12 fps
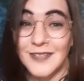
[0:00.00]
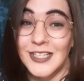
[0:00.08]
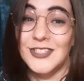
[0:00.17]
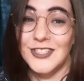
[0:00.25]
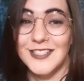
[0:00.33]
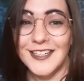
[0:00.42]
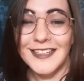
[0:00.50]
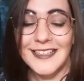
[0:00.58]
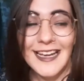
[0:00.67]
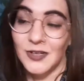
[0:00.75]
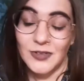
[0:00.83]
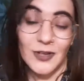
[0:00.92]
she's good.
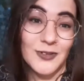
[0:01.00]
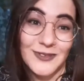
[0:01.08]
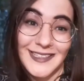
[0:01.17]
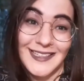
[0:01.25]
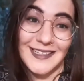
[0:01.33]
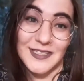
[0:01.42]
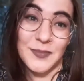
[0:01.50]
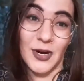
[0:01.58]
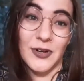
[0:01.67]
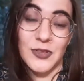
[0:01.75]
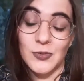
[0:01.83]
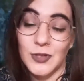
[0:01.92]
Not only is Parr
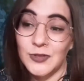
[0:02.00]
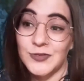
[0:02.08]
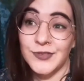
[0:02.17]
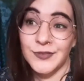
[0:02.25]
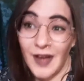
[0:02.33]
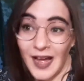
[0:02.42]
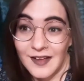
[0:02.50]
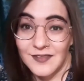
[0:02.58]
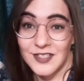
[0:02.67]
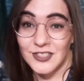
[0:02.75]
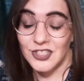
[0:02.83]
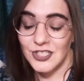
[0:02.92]
the one who survives,
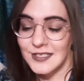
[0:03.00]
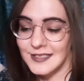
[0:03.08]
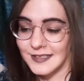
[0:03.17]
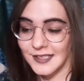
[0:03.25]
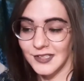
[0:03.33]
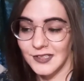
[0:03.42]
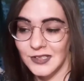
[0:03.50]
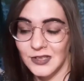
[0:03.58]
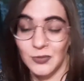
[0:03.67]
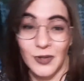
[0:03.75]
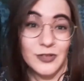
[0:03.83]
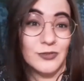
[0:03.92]
she's literally the
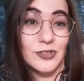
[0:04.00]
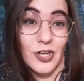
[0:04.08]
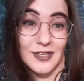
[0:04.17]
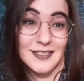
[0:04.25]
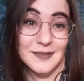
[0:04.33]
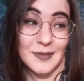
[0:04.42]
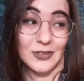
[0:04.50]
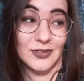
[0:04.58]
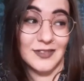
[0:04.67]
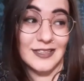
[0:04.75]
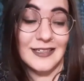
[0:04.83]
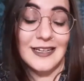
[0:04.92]
one who talks him out of
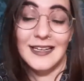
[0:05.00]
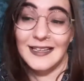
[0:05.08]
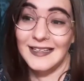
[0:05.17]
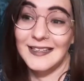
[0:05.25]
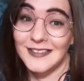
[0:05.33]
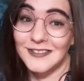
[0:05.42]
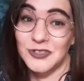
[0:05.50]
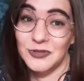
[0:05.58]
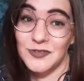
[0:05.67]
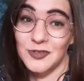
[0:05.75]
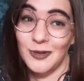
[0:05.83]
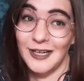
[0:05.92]
it. He killed two of
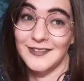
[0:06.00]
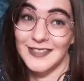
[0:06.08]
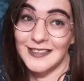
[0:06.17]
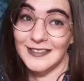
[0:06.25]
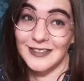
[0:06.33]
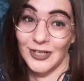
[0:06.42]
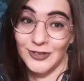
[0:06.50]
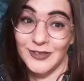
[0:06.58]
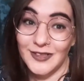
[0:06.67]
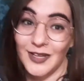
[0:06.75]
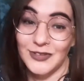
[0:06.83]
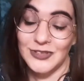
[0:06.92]
his wives and annulled
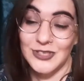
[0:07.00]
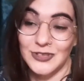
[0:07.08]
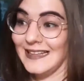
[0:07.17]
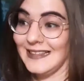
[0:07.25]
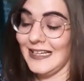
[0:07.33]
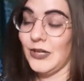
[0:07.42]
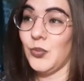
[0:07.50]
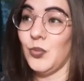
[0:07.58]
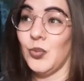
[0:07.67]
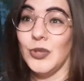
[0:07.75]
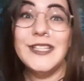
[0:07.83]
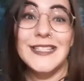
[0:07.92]
another two, and like
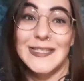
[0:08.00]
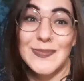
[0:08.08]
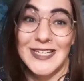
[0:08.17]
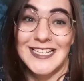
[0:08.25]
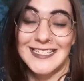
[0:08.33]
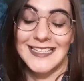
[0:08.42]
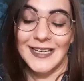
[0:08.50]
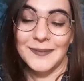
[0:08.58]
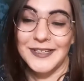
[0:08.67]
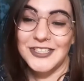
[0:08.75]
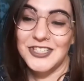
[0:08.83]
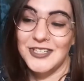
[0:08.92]
wouldn't speak to them,
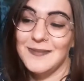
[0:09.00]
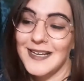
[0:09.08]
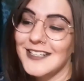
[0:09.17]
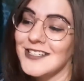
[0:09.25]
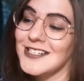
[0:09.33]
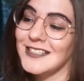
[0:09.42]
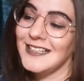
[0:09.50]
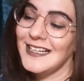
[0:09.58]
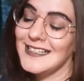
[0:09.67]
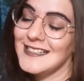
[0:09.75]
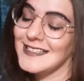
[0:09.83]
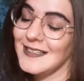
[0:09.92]
and she managed to like
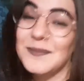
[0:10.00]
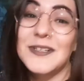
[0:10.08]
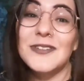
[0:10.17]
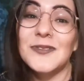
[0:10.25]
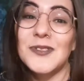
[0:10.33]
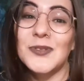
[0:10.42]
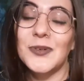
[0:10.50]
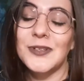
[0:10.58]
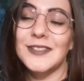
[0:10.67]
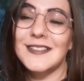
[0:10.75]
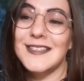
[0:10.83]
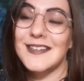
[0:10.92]
slip into his
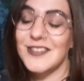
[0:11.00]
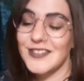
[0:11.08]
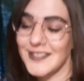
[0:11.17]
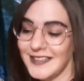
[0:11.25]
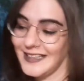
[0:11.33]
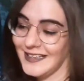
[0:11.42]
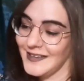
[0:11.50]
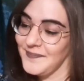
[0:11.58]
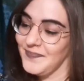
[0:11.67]
quarters and just like